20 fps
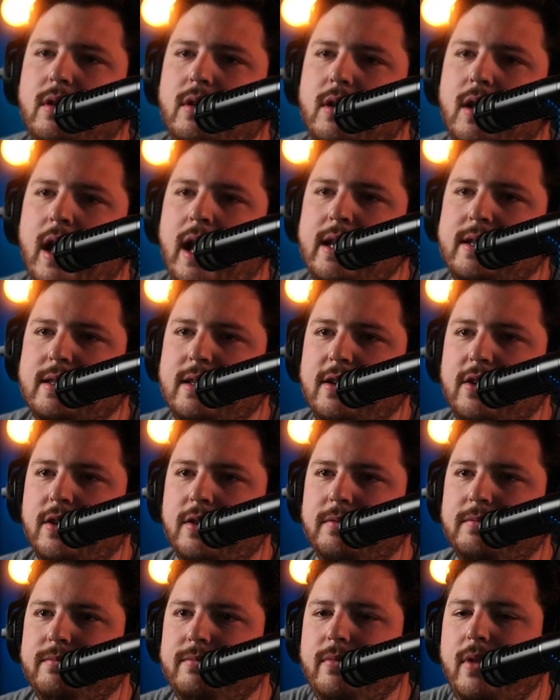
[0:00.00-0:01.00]
S tier,
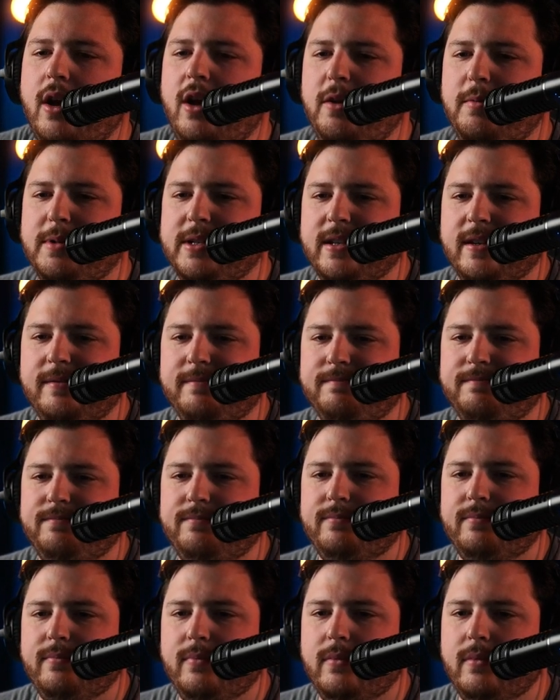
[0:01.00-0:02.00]
100%,
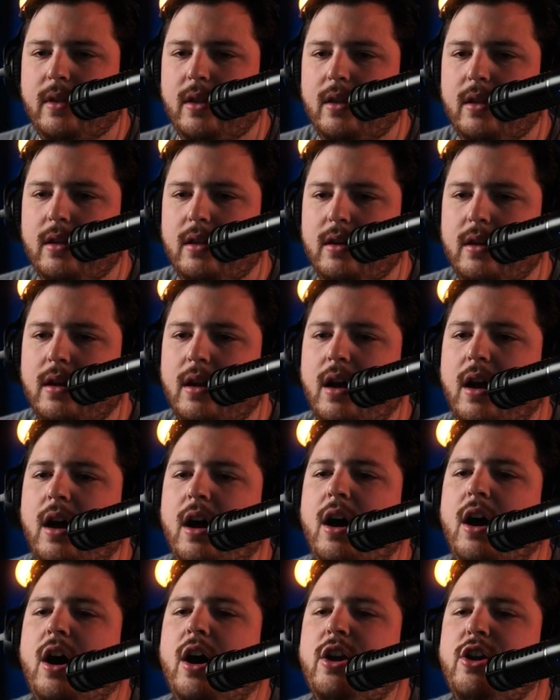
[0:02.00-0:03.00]

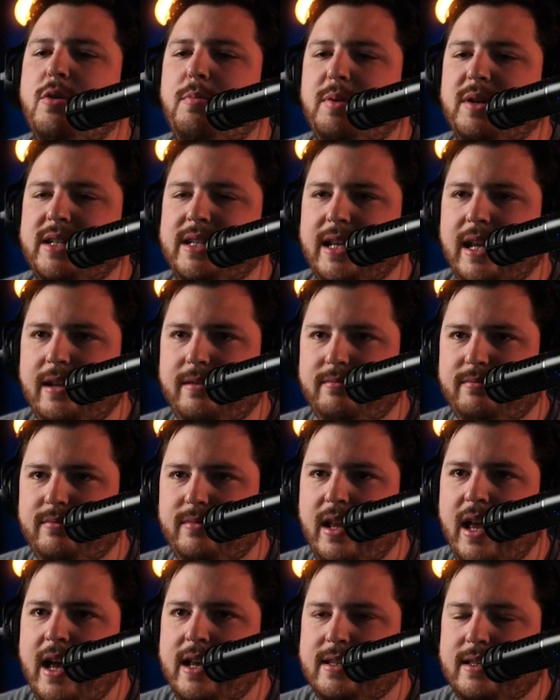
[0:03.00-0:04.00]
100%
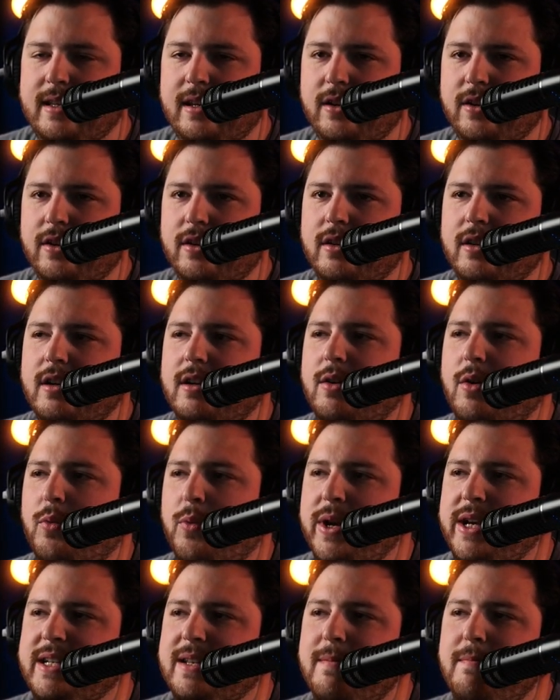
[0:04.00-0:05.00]
S tier.
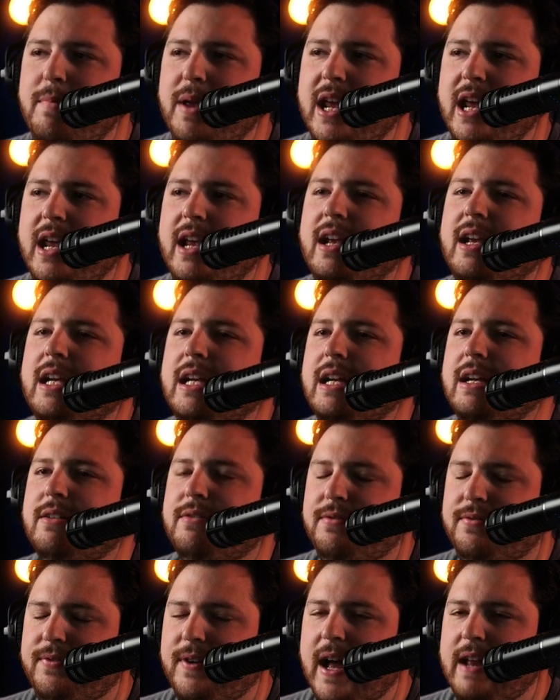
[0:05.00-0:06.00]
Reason being,
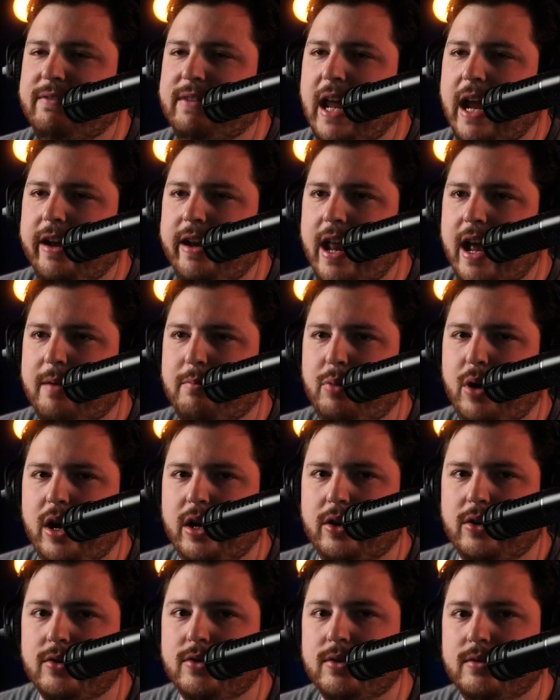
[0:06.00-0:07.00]
5k neck
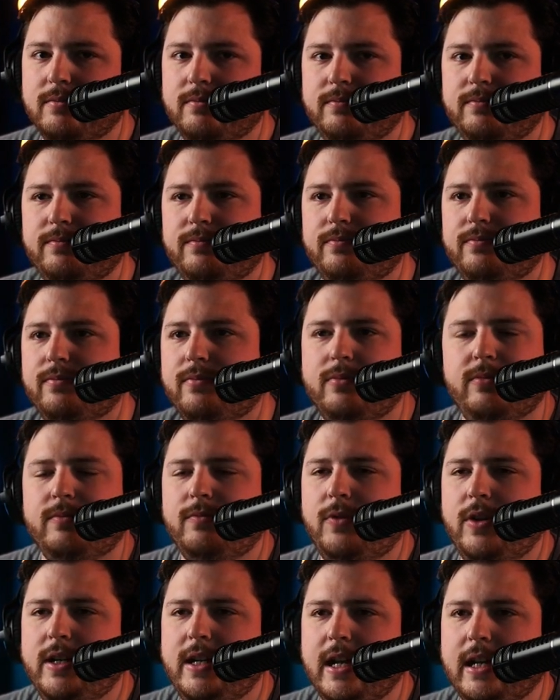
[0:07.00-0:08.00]
breakers,
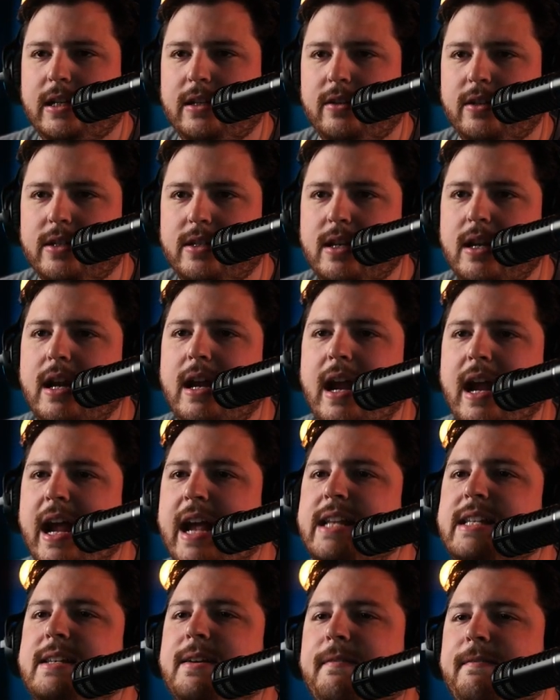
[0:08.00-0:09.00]
ridiculous.
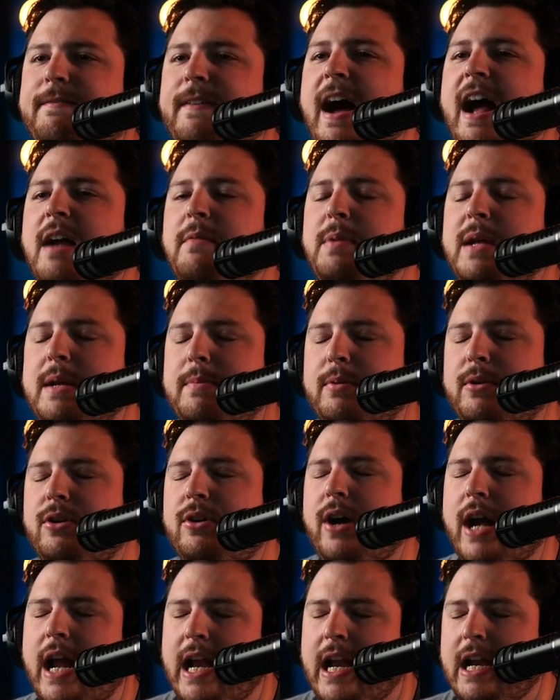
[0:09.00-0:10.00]
Hits 5
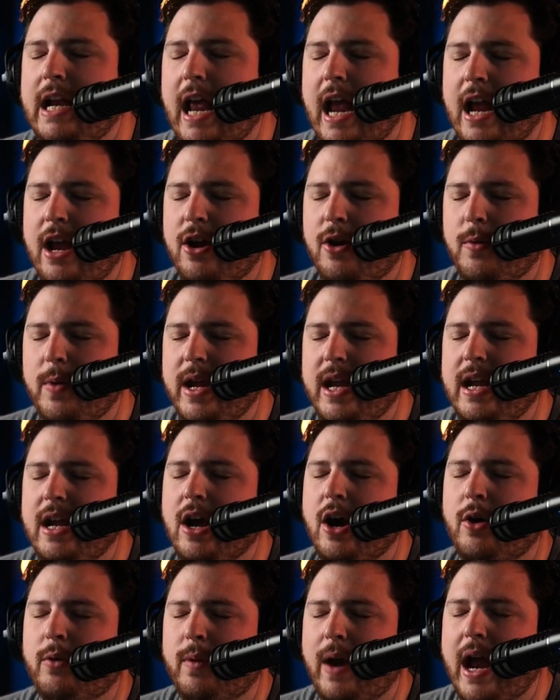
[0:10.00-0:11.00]
people in an AoE
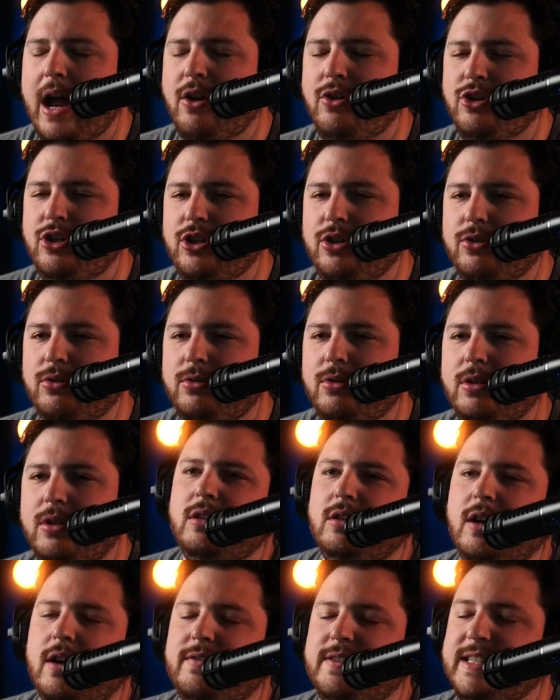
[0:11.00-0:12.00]
around you
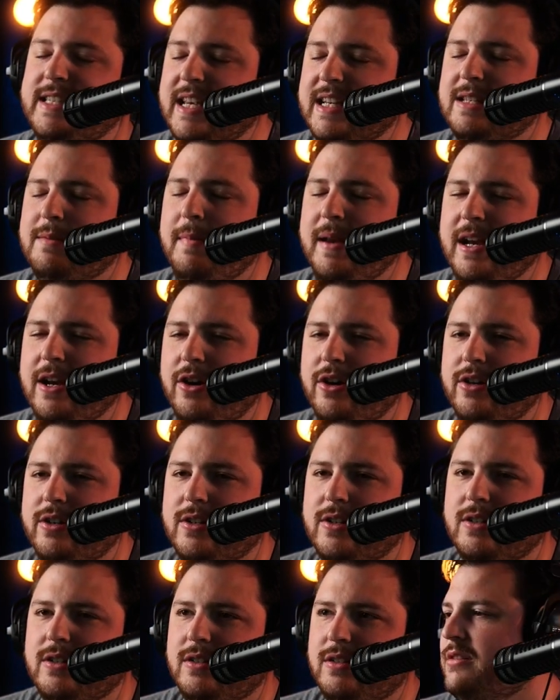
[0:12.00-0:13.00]
of 6
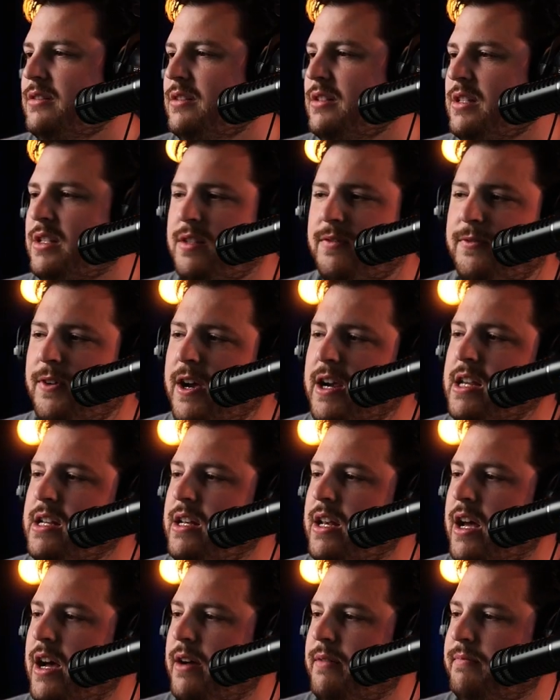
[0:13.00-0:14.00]
meters. It's fucking
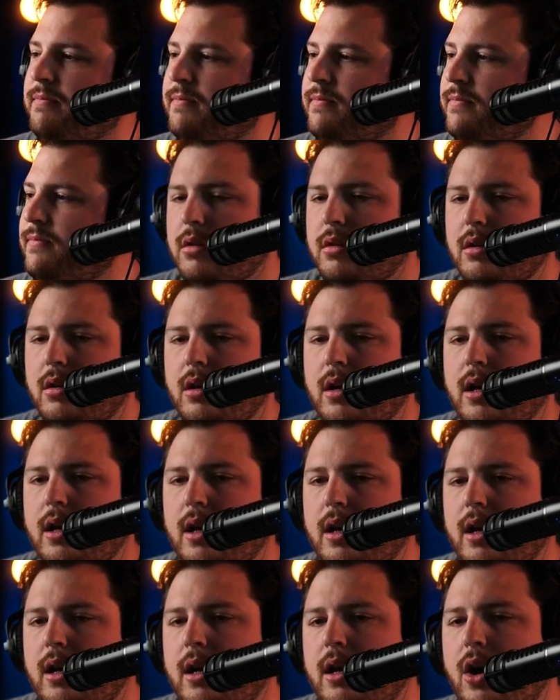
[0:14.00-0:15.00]
dumb.
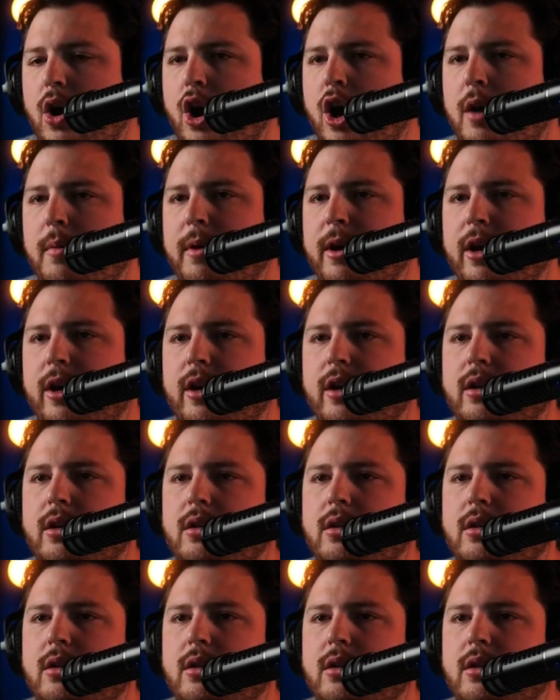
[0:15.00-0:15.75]
Arbiter,